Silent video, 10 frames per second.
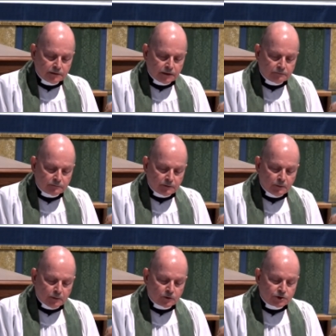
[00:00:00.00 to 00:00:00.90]
and we
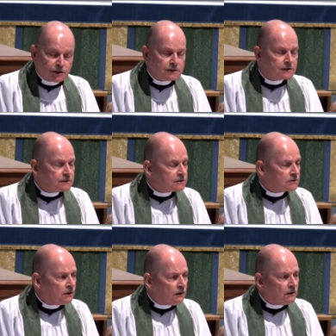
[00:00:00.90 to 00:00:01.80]
remember Jesus'
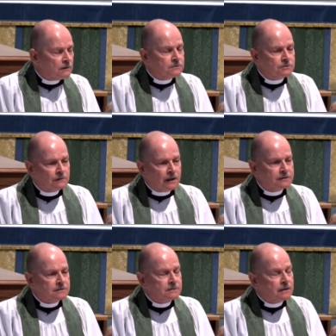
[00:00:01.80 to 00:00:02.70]
call to
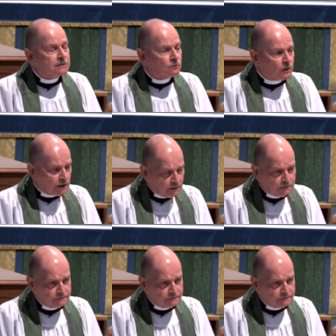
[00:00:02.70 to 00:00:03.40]
us as well.